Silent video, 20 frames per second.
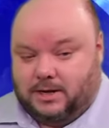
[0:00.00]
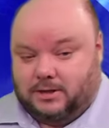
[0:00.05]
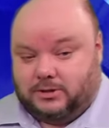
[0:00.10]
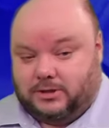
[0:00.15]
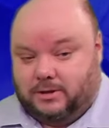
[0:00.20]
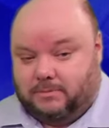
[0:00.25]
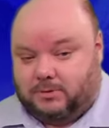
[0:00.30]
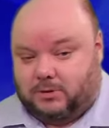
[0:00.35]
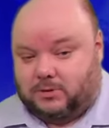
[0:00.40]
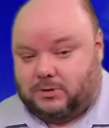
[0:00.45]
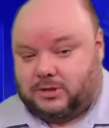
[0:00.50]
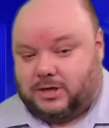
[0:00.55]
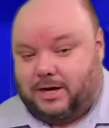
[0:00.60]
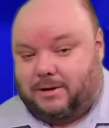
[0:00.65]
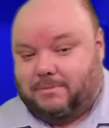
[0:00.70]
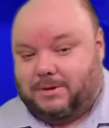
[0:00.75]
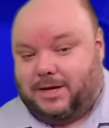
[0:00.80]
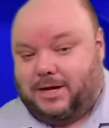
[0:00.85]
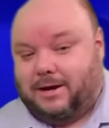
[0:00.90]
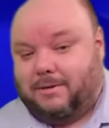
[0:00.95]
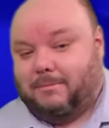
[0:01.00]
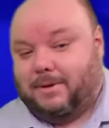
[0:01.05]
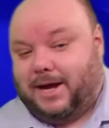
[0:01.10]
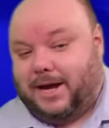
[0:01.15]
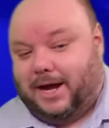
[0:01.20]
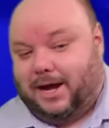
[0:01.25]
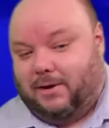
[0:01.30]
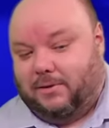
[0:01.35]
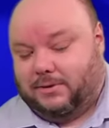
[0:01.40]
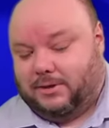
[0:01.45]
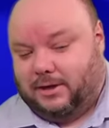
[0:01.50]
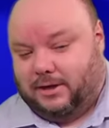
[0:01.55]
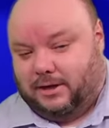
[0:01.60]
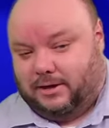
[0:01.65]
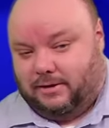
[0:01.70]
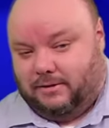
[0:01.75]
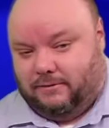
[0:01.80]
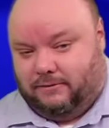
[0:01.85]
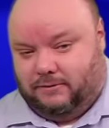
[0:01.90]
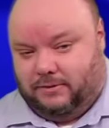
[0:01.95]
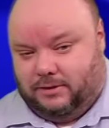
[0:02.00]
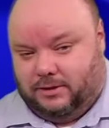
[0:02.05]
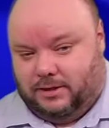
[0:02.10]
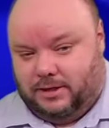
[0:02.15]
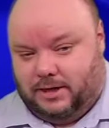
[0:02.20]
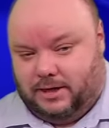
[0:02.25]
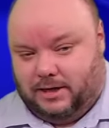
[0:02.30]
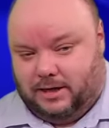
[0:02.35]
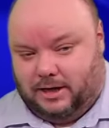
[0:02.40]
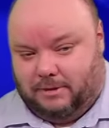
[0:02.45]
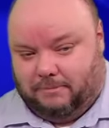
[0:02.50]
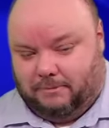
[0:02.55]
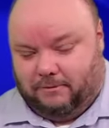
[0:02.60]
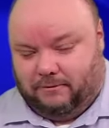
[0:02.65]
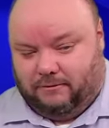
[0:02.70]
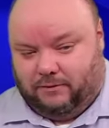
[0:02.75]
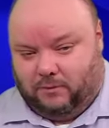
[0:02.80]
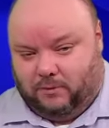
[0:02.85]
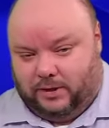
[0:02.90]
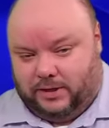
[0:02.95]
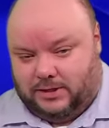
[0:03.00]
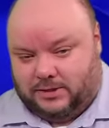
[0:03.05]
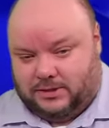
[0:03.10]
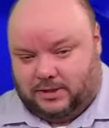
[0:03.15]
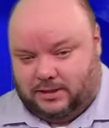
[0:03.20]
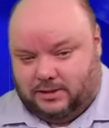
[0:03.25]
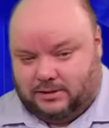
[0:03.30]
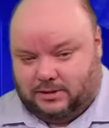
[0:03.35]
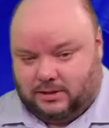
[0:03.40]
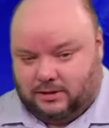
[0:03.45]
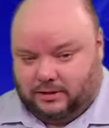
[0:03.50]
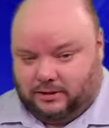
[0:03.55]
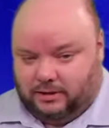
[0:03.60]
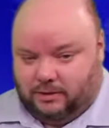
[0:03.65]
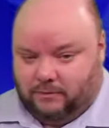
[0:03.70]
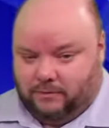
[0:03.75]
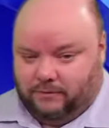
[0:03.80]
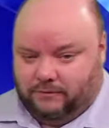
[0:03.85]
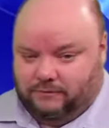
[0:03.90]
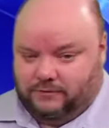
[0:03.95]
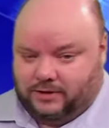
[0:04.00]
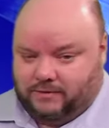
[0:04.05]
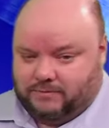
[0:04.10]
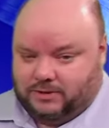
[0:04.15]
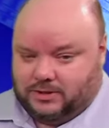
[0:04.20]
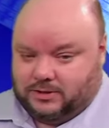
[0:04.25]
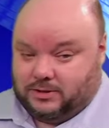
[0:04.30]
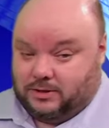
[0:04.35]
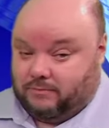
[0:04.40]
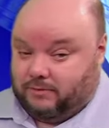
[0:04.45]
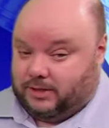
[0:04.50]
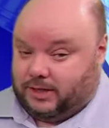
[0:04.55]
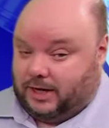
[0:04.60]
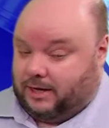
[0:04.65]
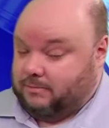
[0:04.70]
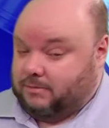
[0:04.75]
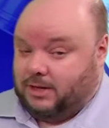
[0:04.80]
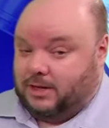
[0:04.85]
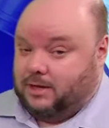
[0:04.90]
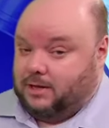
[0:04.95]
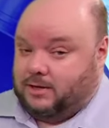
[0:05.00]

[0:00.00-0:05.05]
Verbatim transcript: Temperatures coming up out of the upper 40s into the lower 50s overnight.